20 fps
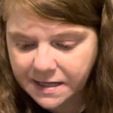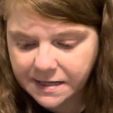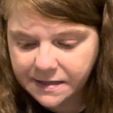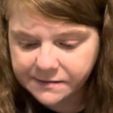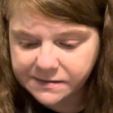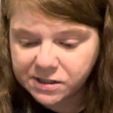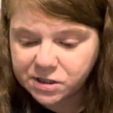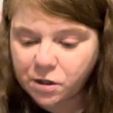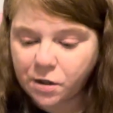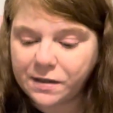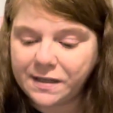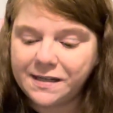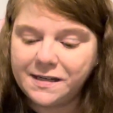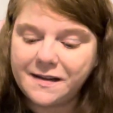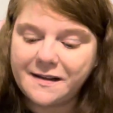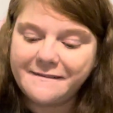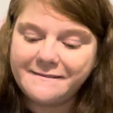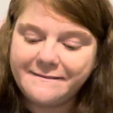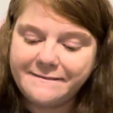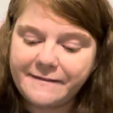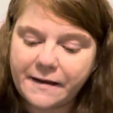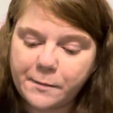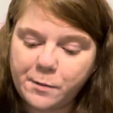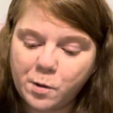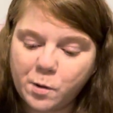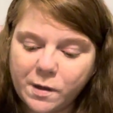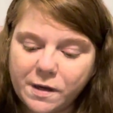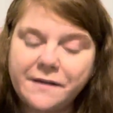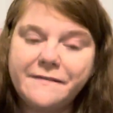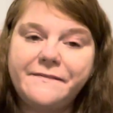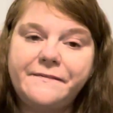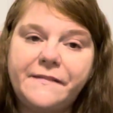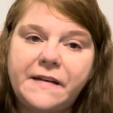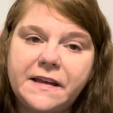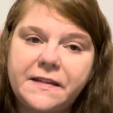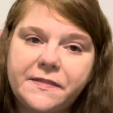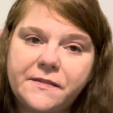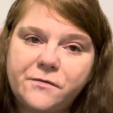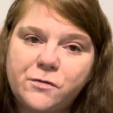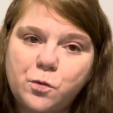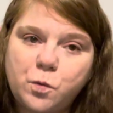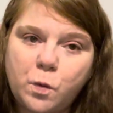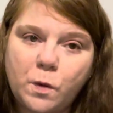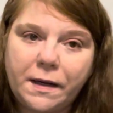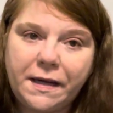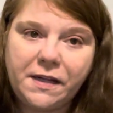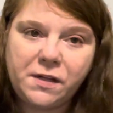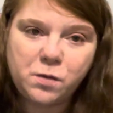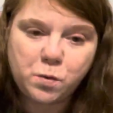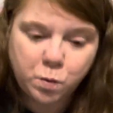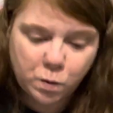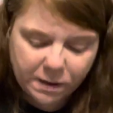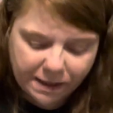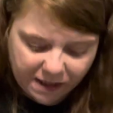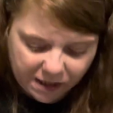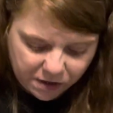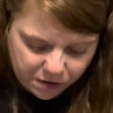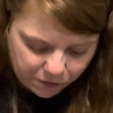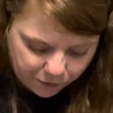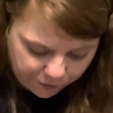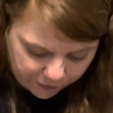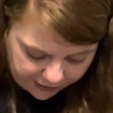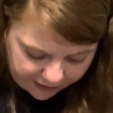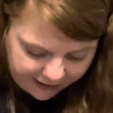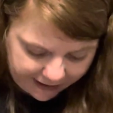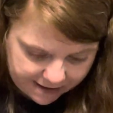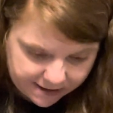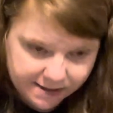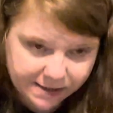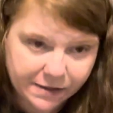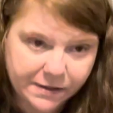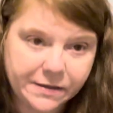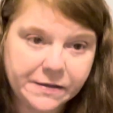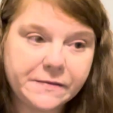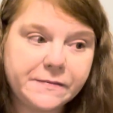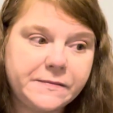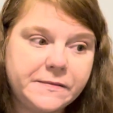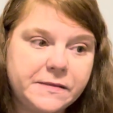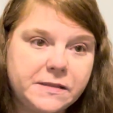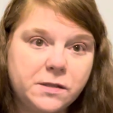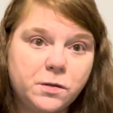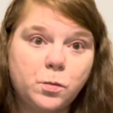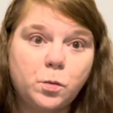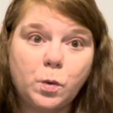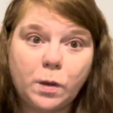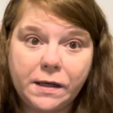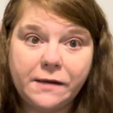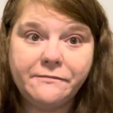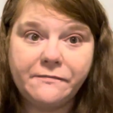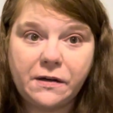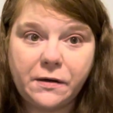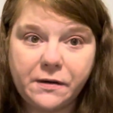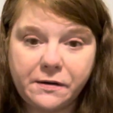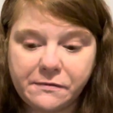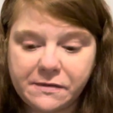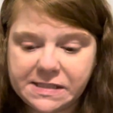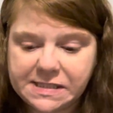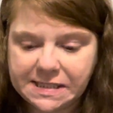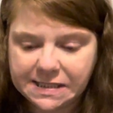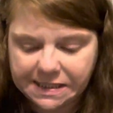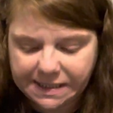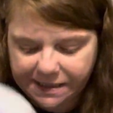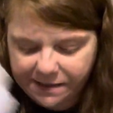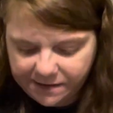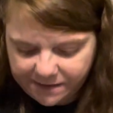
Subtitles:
Started February 5th of 2023. So very recently.